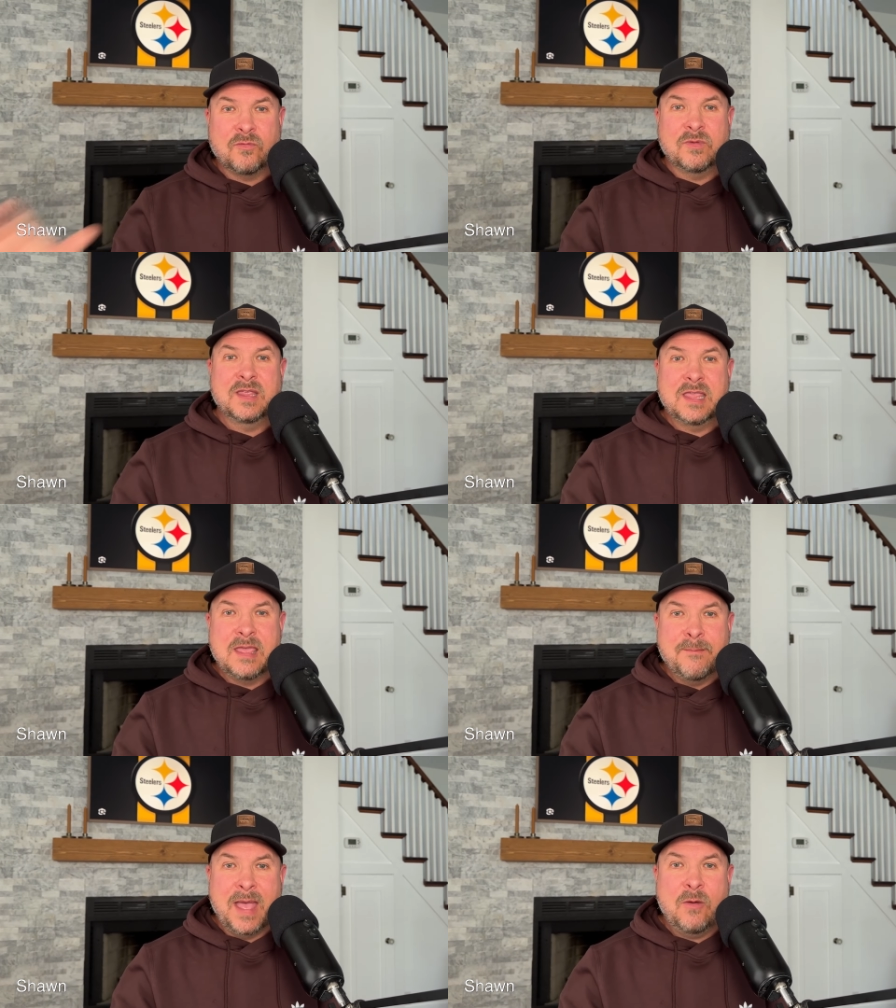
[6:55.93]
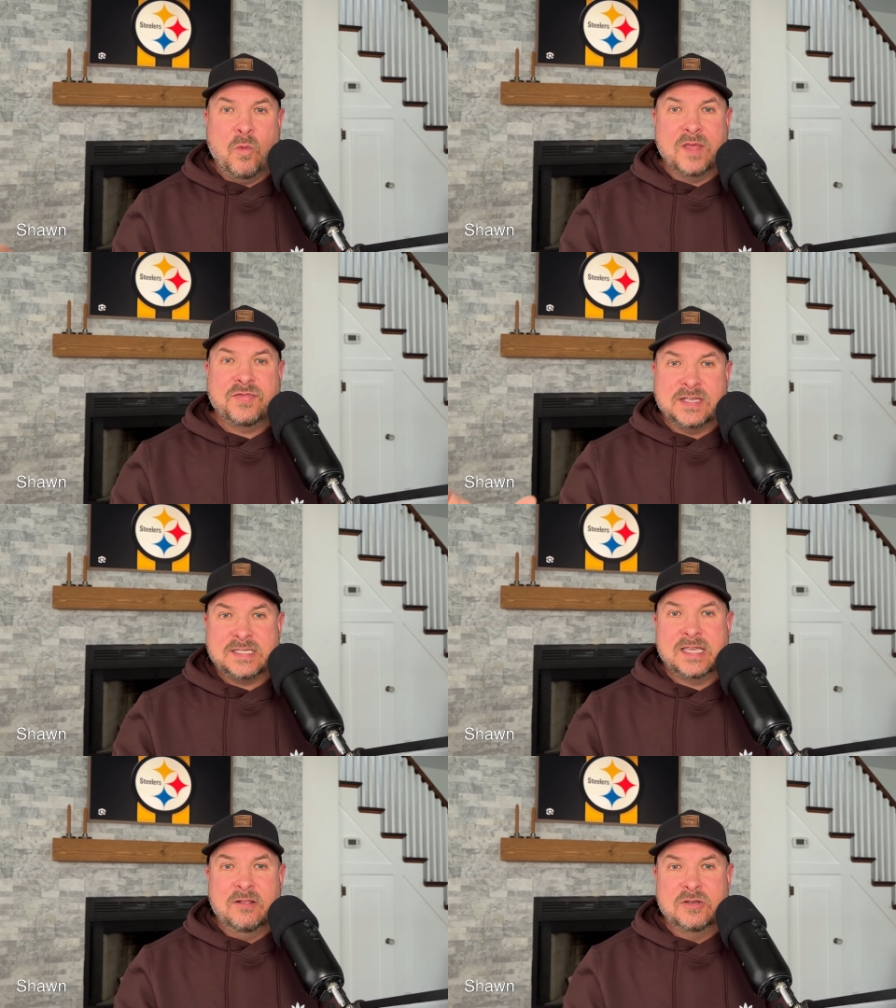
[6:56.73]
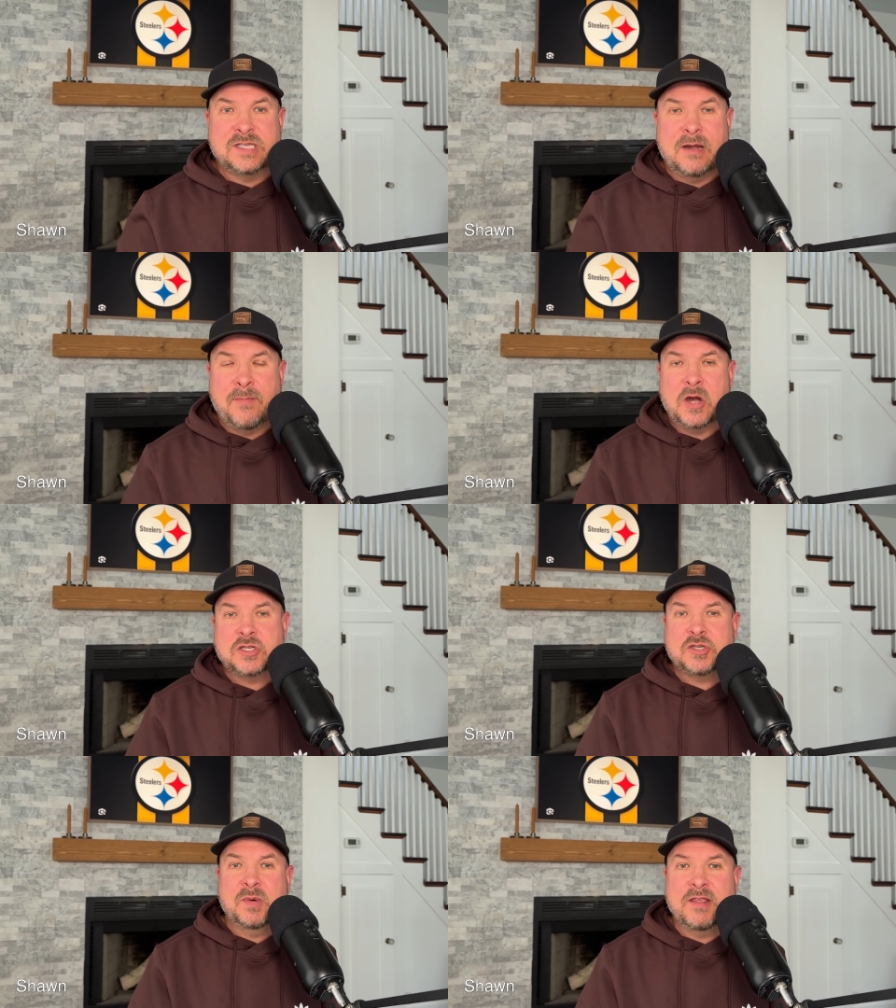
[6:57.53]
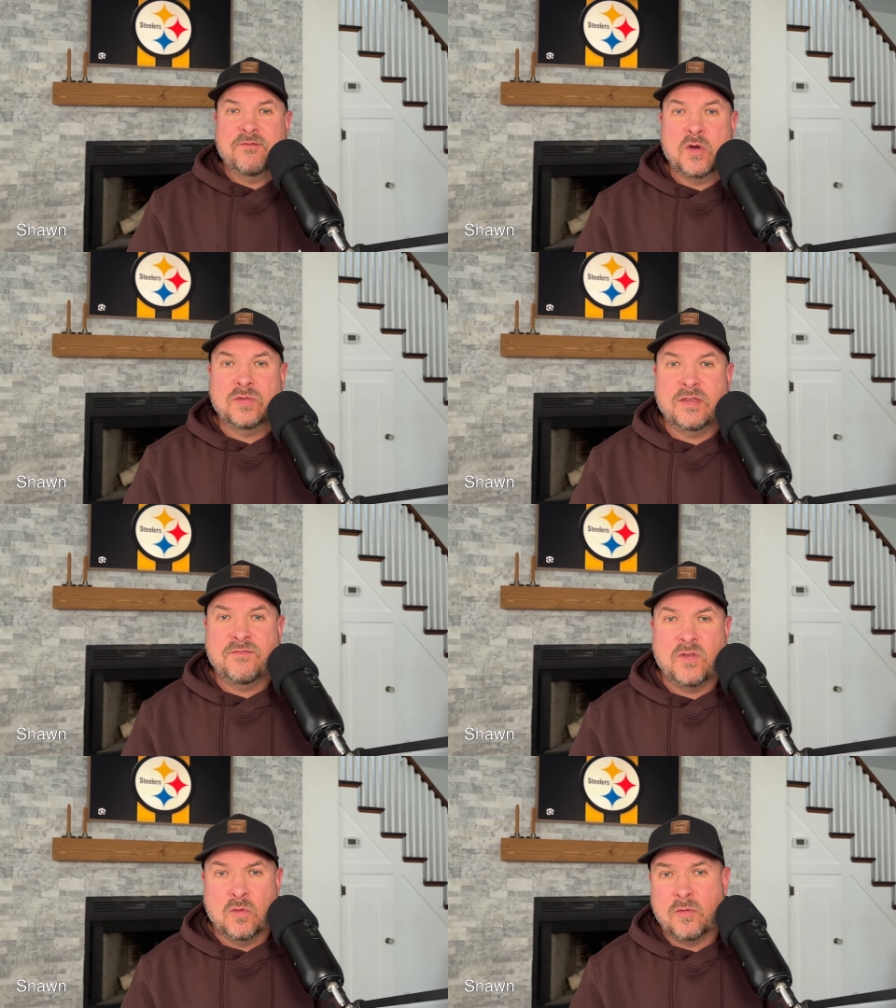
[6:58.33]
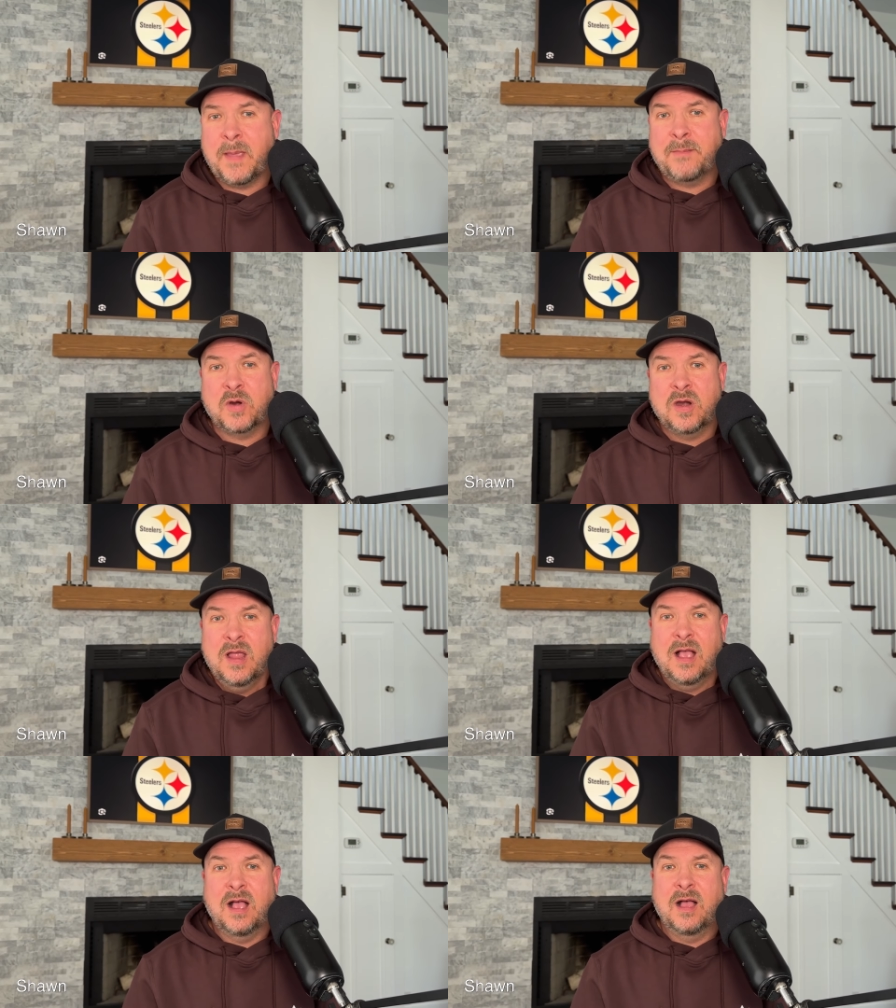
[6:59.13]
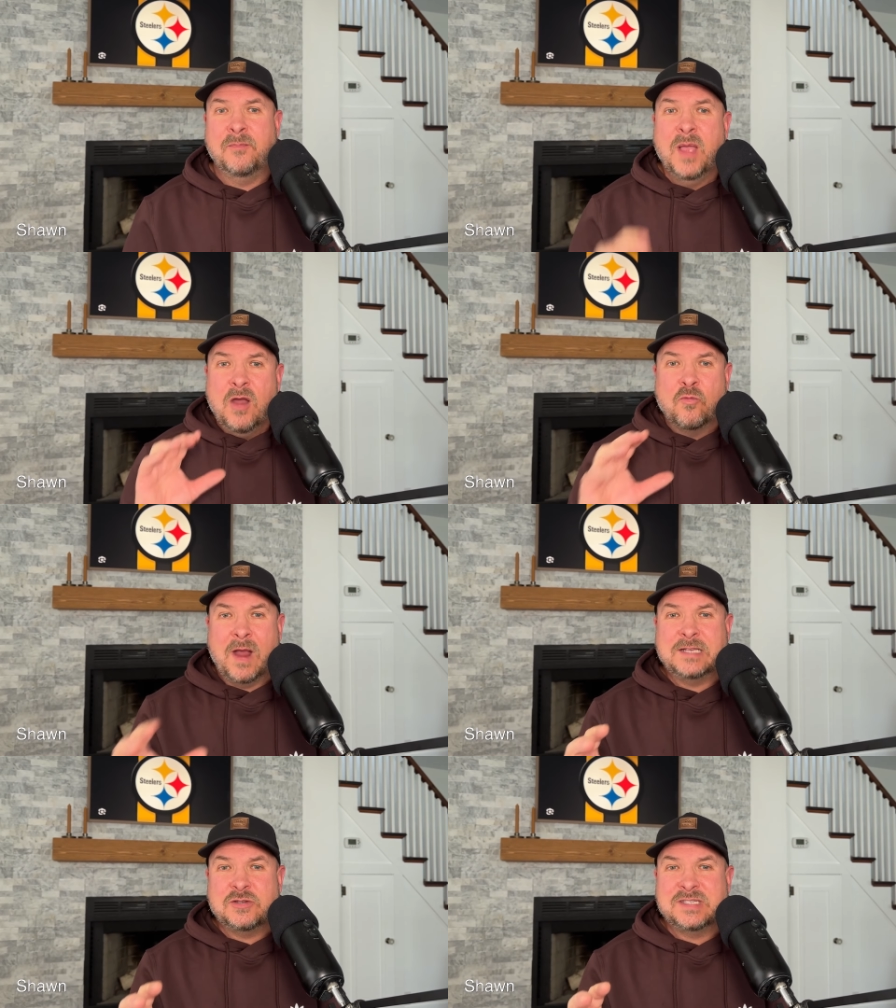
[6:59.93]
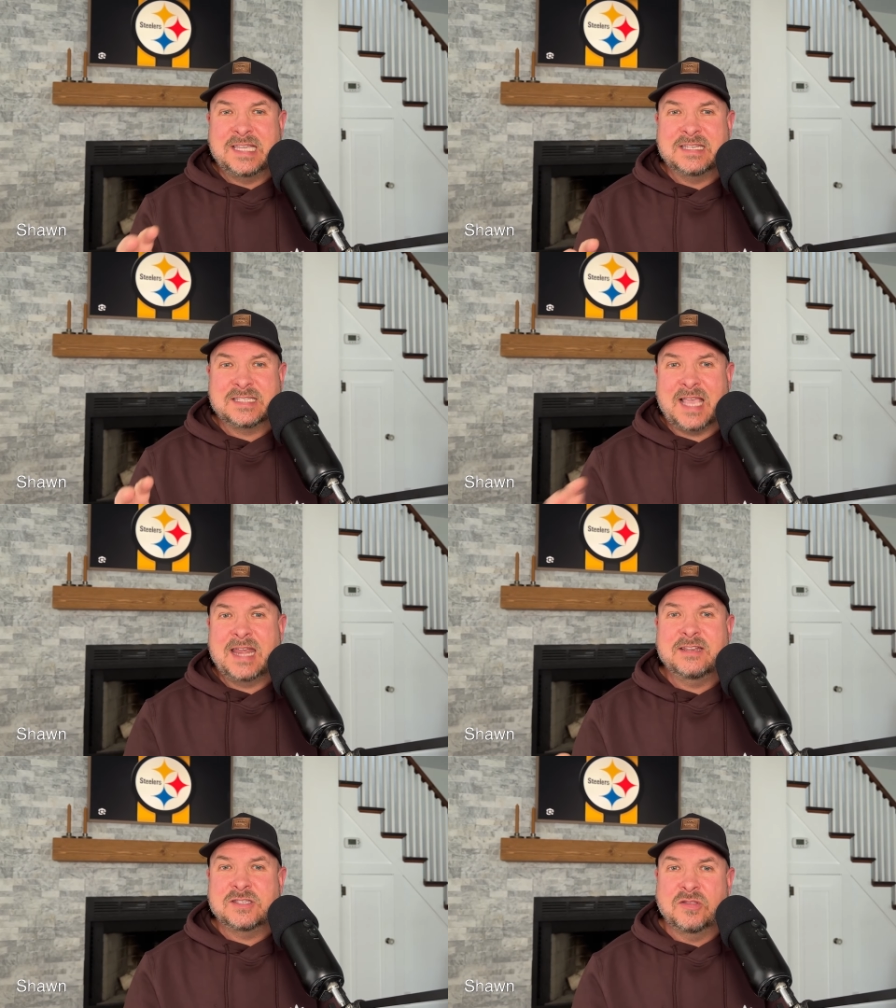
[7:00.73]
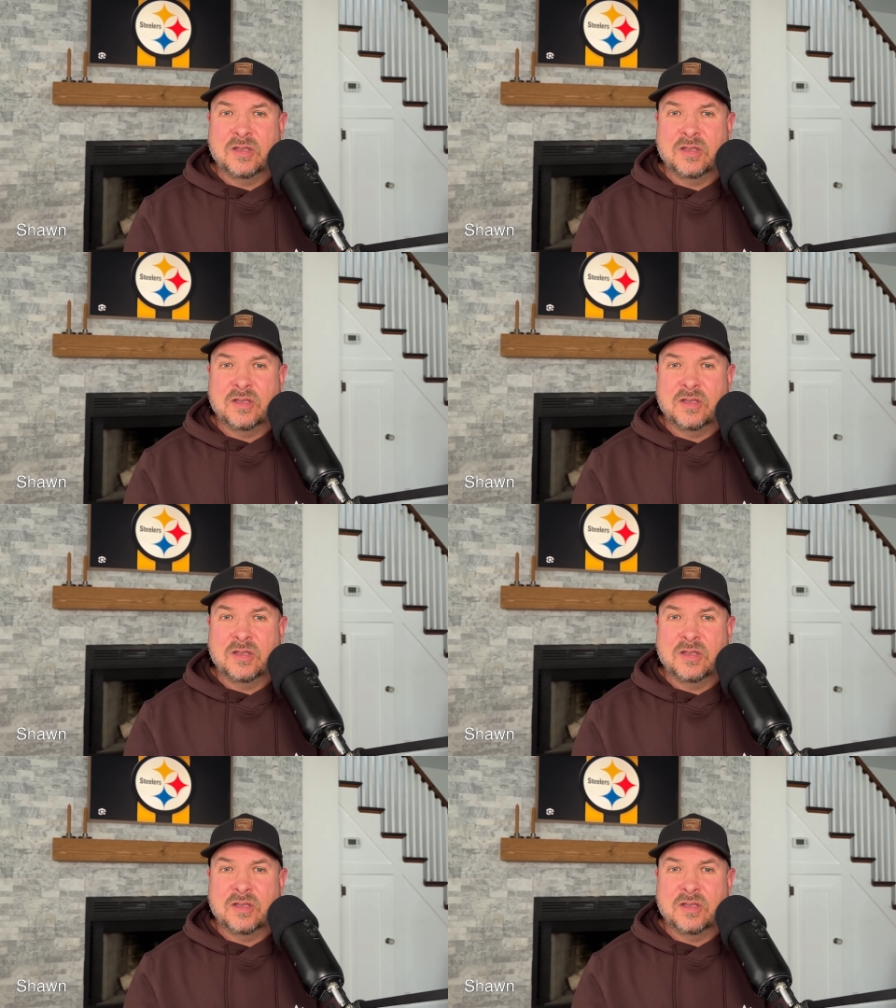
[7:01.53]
he met with the Steelers on March 21st, if you remember. Rodgers didn't sign until the